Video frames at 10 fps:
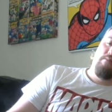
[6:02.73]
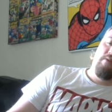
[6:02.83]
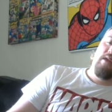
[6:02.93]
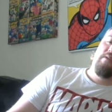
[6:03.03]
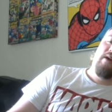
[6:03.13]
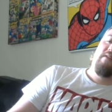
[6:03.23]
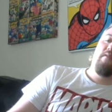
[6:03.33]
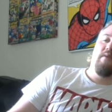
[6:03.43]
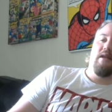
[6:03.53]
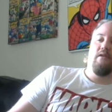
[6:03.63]
brief half a
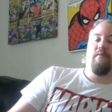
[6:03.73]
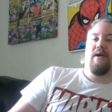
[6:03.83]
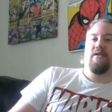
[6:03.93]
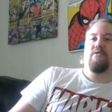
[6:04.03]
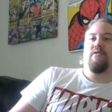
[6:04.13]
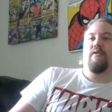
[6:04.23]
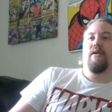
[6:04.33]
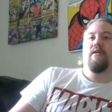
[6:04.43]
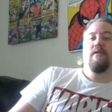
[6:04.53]
minute of backstory.